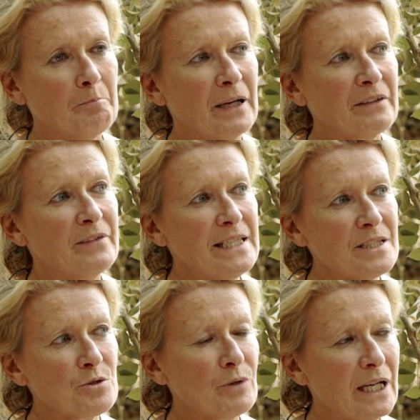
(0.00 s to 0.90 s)
But
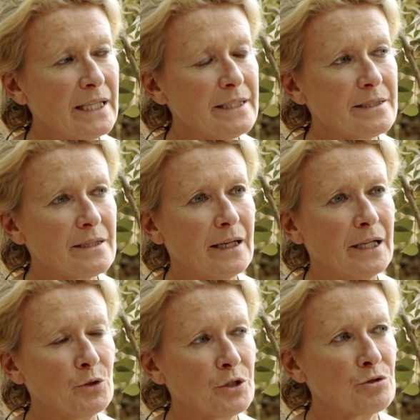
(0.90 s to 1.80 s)
these rights are
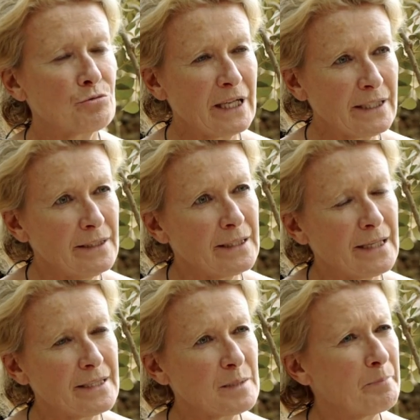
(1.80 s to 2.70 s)
not
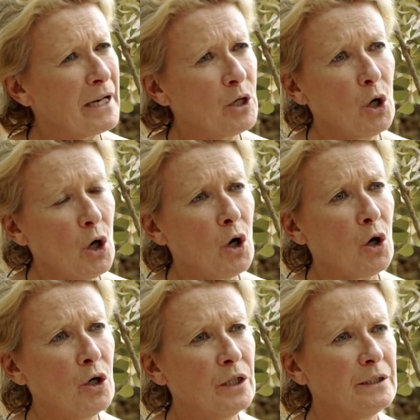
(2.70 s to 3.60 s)
recognized by law.